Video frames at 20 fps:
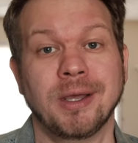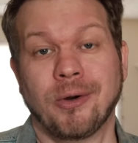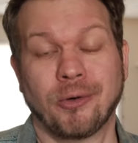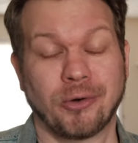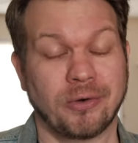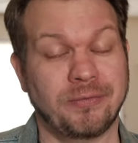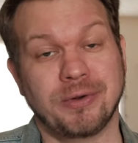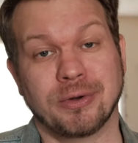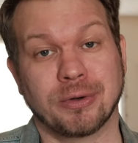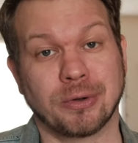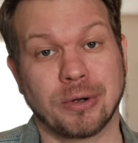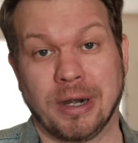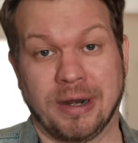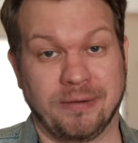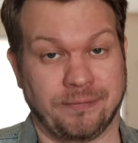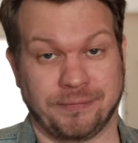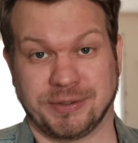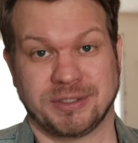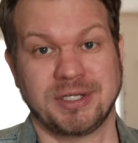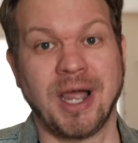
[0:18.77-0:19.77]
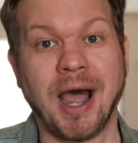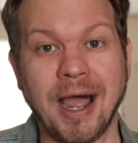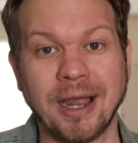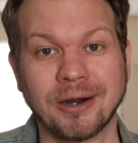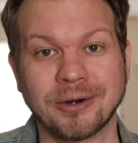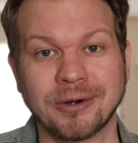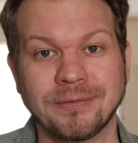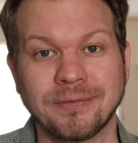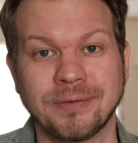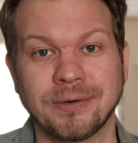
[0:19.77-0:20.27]
or if you're a
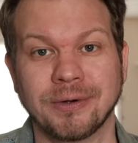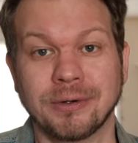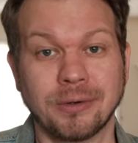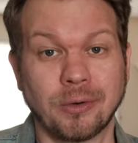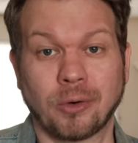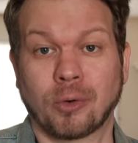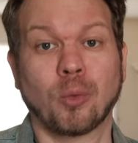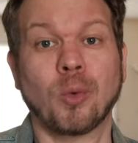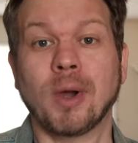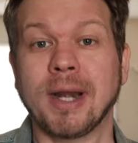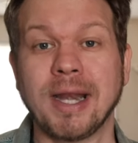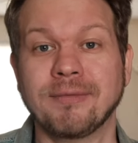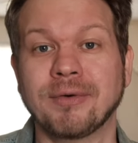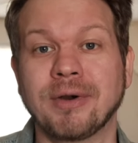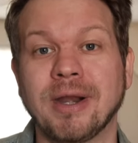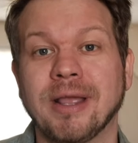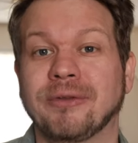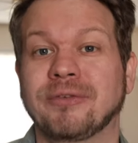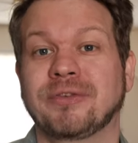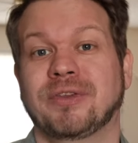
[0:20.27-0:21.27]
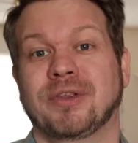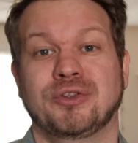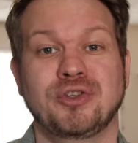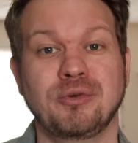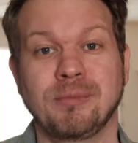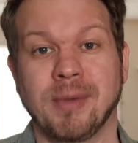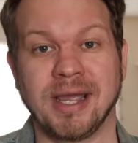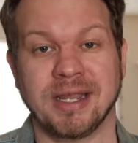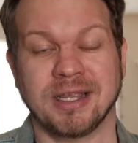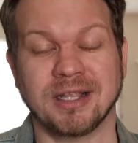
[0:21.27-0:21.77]
photographer or whatever else that
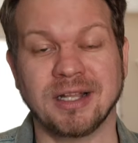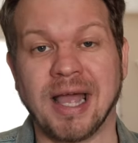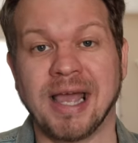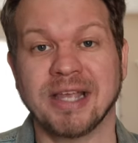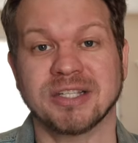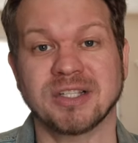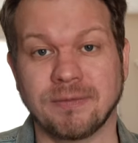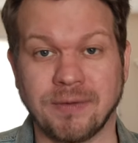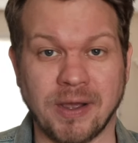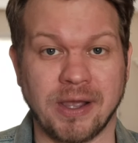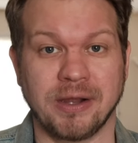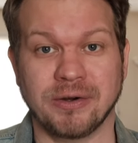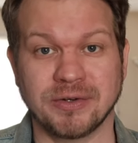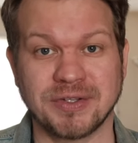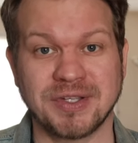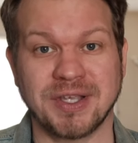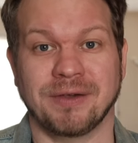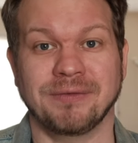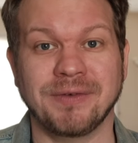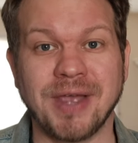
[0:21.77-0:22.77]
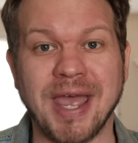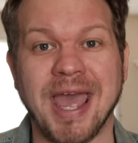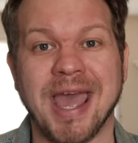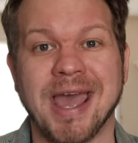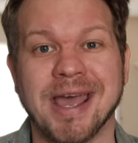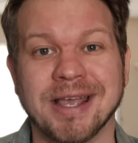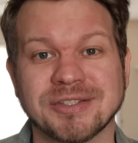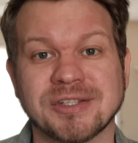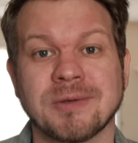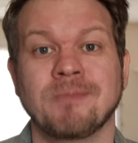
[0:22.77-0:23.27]
you might classify yourself
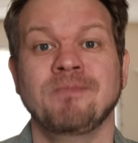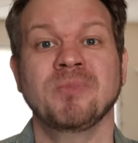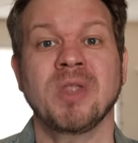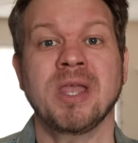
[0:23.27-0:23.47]
as.